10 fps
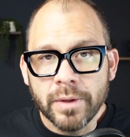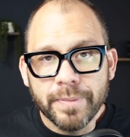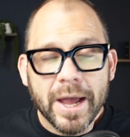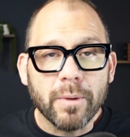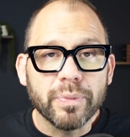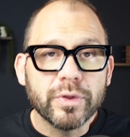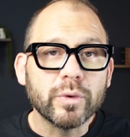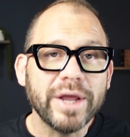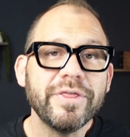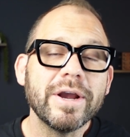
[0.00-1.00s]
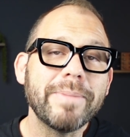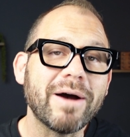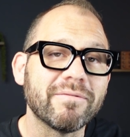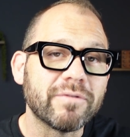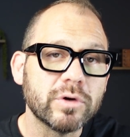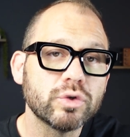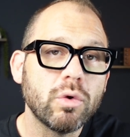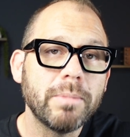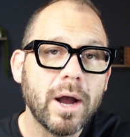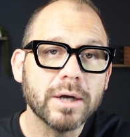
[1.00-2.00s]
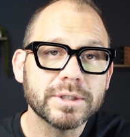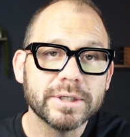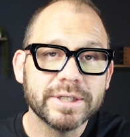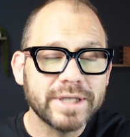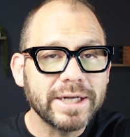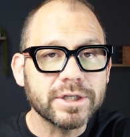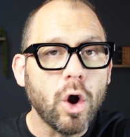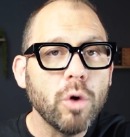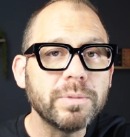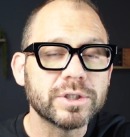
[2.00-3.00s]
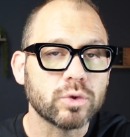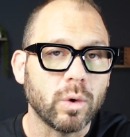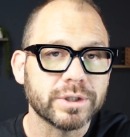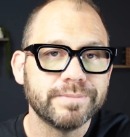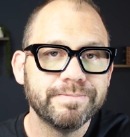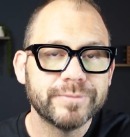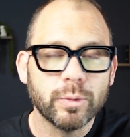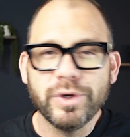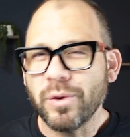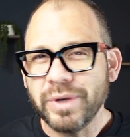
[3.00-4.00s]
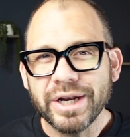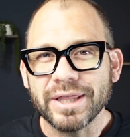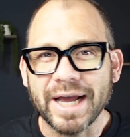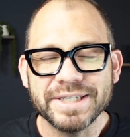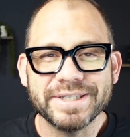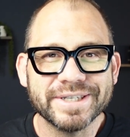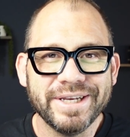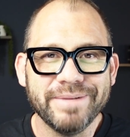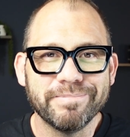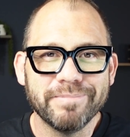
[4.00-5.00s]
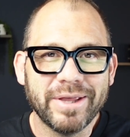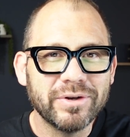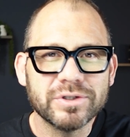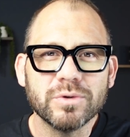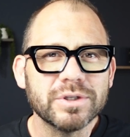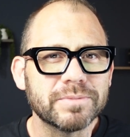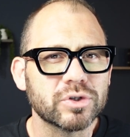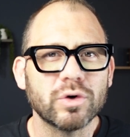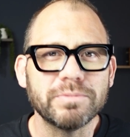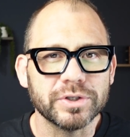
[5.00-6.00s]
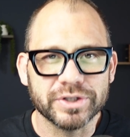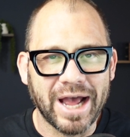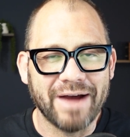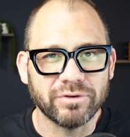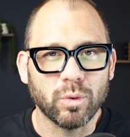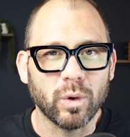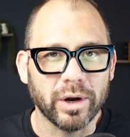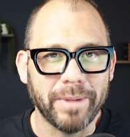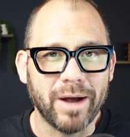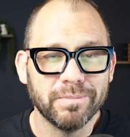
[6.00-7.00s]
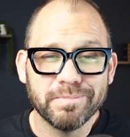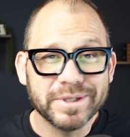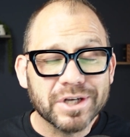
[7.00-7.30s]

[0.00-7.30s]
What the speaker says: Now, the great thing about VirtualBox is that it's open source, so we don't need a license key and there's no subscriptions to have to worry about. It's